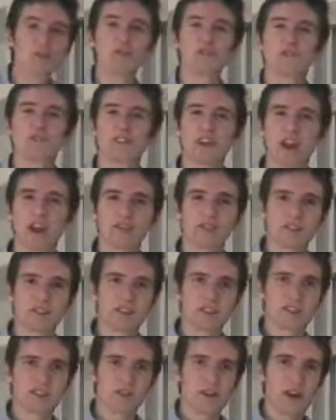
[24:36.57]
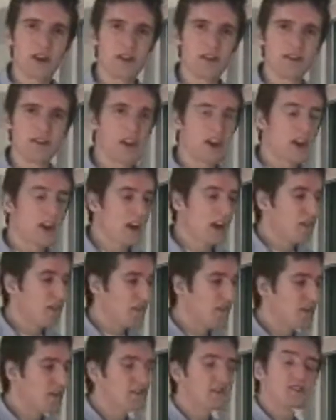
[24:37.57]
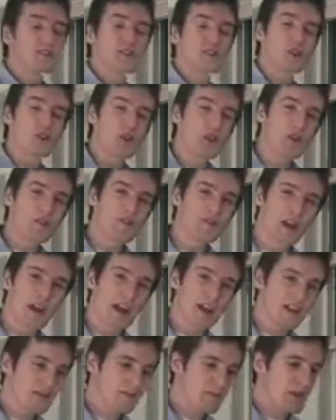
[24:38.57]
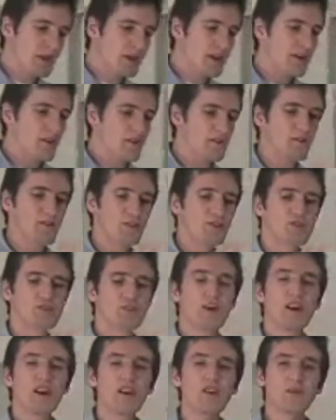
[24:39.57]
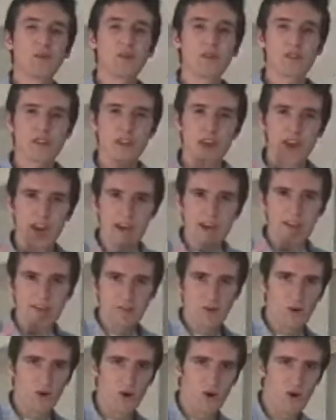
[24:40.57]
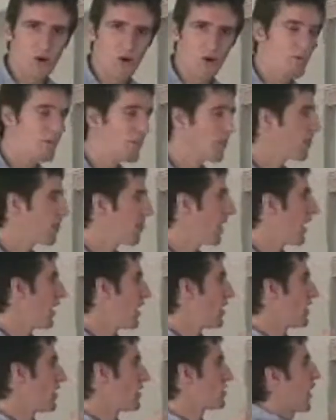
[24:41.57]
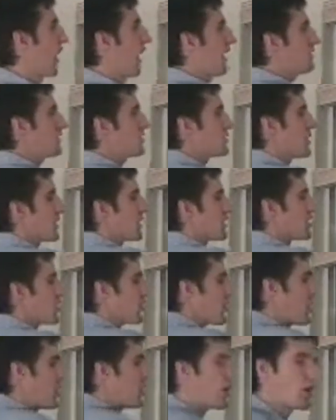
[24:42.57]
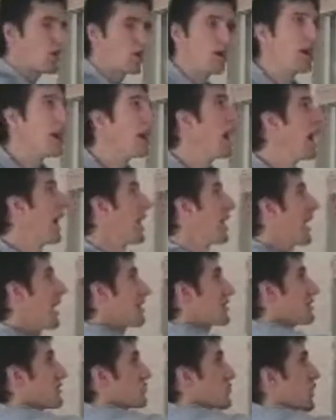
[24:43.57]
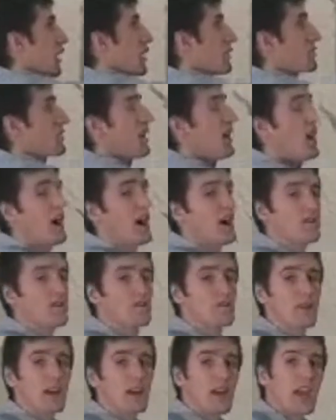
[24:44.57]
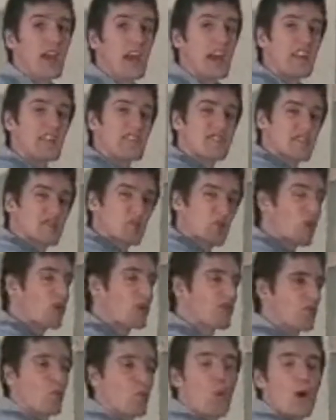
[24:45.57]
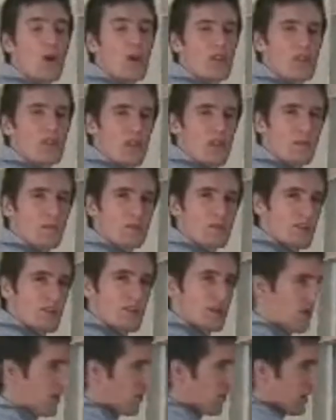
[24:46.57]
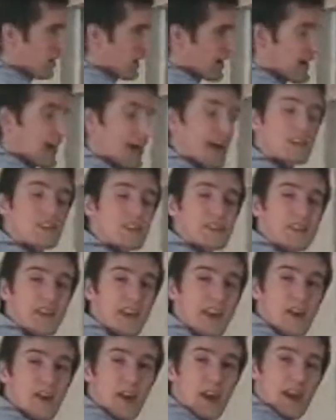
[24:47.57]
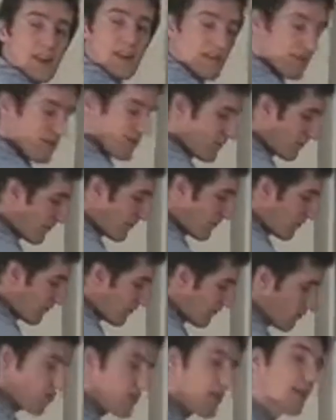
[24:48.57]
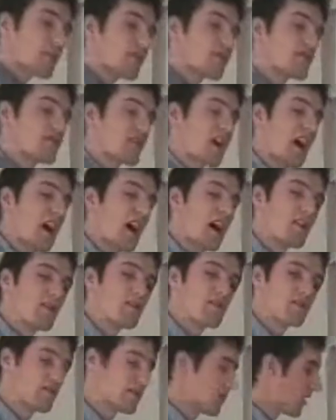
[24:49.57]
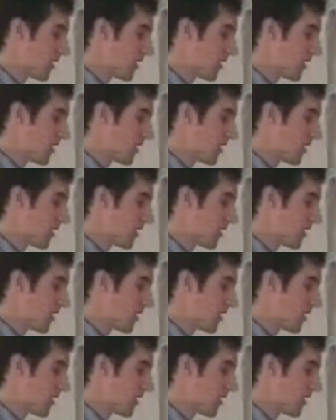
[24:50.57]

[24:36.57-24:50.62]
and scatters onto the ground. This is a good effect because you're starting with the deck as a whole. So as you hit the window and as it drops off, it's sort of in one lump still, but it catches air and flutters off,